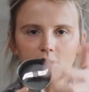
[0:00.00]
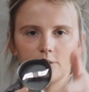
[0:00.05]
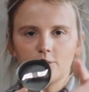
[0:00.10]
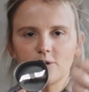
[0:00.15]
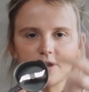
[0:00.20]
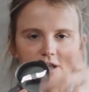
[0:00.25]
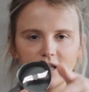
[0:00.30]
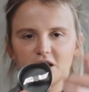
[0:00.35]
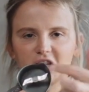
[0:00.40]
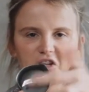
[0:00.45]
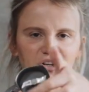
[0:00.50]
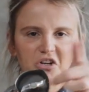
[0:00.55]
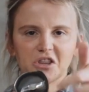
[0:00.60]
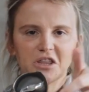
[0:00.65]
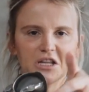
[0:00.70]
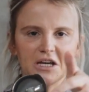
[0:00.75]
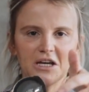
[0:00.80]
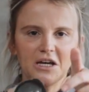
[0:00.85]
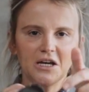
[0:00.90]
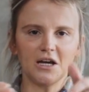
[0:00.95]
with another
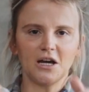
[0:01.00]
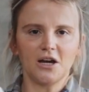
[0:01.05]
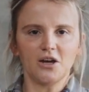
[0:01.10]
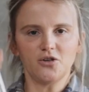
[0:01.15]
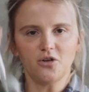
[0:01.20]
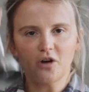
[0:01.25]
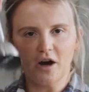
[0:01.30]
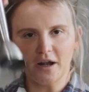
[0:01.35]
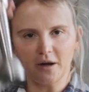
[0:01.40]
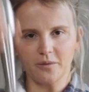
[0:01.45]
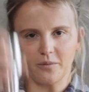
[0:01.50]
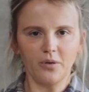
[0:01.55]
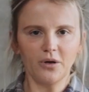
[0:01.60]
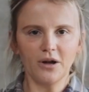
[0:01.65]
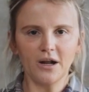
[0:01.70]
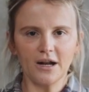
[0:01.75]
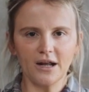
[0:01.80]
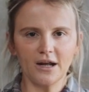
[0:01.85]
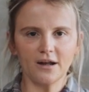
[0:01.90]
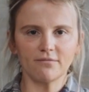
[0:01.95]
thing. You kind of put
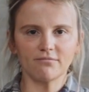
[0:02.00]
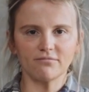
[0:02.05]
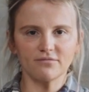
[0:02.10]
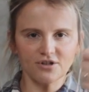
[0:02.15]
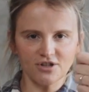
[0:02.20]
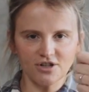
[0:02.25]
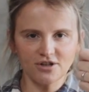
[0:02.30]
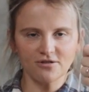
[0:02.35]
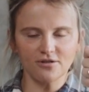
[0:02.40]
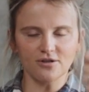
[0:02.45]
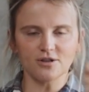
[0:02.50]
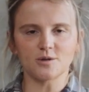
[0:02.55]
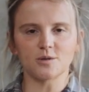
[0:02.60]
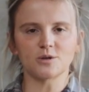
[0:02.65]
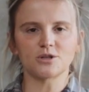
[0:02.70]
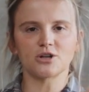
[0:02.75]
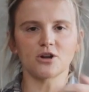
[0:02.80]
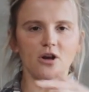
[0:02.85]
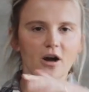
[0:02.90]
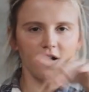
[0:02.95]
it in, you
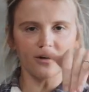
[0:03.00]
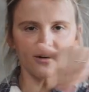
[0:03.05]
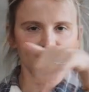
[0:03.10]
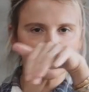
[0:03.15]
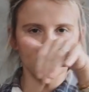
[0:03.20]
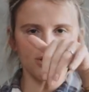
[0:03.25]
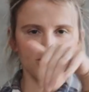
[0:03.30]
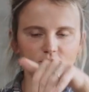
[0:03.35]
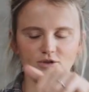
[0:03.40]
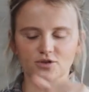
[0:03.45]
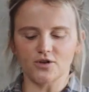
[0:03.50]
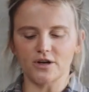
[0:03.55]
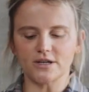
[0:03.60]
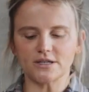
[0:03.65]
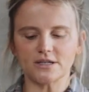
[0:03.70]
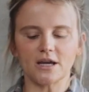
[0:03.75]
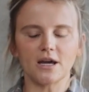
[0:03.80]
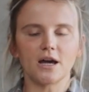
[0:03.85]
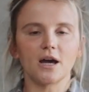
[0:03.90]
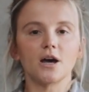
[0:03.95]
switch it on, and it just goes
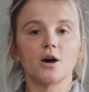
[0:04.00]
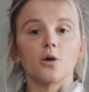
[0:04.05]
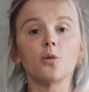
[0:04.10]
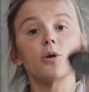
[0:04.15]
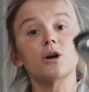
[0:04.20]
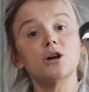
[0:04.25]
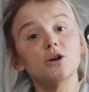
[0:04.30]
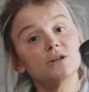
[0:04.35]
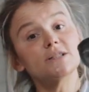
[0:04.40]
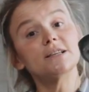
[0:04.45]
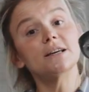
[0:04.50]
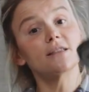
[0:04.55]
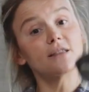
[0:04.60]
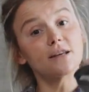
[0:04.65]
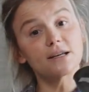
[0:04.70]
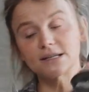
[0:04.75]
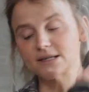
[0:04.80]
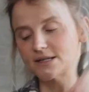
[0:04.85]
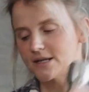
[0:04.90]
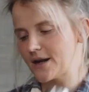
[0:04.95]
crazy. We're using
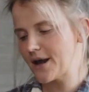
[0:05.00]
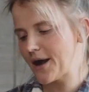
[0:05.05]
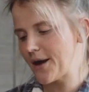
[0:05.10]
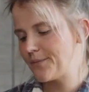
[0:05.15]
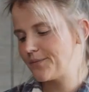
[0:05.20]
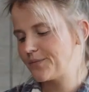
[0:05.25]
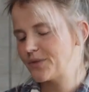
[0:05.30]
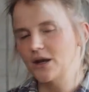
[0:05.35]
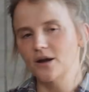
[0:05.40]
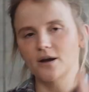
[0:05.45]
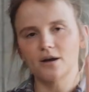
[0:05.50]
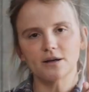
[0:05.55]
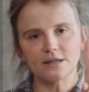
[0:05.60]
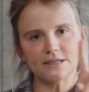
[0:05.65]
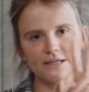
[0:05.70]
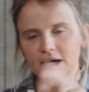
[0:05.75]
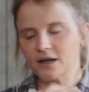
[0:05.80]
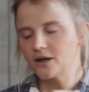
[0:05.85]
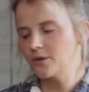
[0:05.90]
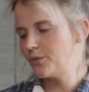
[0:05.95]
this today.
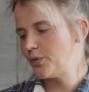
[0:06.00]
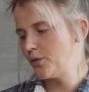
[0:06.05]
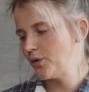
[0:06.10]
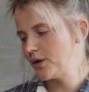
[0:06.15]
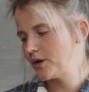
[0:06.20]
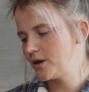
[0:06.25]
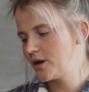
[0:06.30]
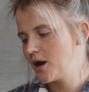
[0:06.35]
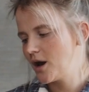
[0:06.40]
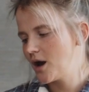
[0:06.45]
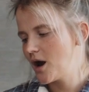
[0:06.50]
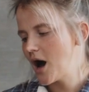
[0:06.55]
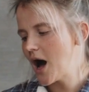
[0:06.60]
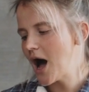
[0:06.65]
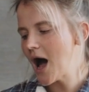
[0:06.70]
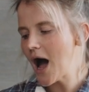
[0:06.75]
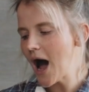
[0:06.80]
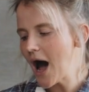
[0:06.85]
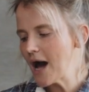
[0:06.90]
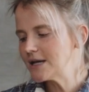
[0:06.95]
Second point,
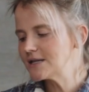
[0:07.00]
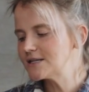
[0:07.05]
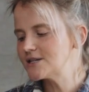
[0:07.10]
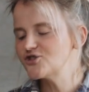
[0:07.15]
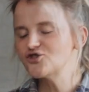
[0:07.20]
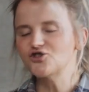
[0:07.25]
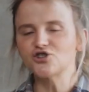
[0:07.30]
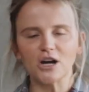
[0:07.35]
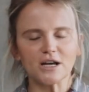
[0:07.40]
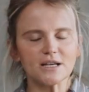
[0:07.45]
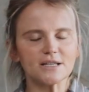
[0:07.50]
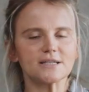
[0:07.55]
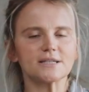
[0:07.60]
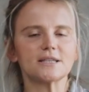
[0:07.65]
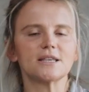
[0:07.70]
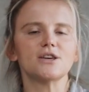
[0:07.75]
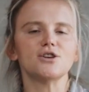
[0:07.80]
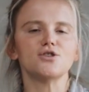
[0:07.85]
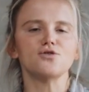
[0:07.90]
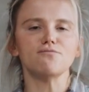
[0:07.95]
I suggest
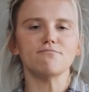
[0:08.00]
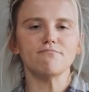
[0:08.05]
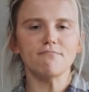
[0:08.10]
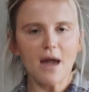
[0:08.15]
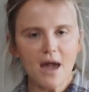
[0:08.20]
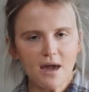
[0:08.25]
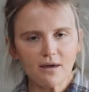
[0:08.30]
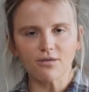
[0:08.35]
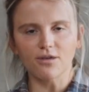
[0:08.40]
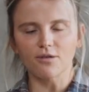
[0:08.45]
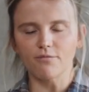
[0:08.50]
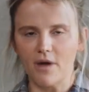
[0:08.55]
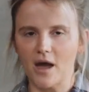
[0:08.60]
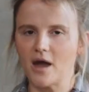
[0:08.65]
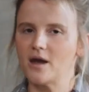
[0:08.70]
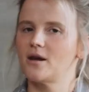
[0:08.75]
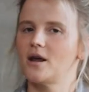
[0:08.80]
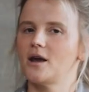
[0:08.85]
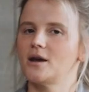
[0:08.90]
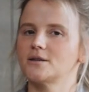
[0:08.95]
that you make the
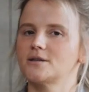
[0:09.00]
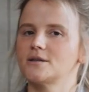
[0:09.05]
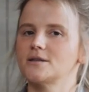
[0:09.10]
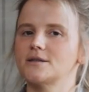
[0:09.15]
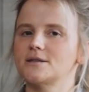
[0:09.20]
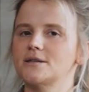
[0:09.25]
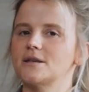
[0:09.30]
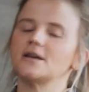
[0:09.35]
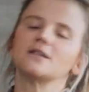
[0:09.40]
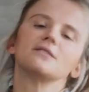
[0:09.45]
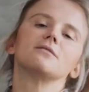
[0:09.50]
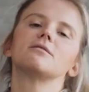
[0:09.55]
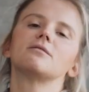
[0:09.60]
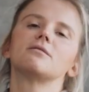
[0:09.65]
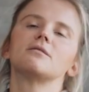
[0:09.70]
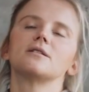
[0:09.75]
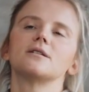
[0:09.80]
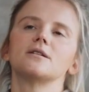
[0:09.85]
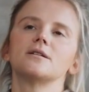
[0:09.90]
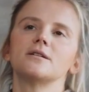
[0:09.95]
mayonnaise in
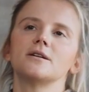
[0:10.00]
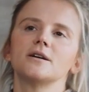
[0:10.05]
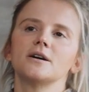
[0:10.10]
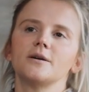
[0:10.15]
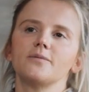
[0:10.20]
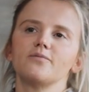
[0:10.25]
the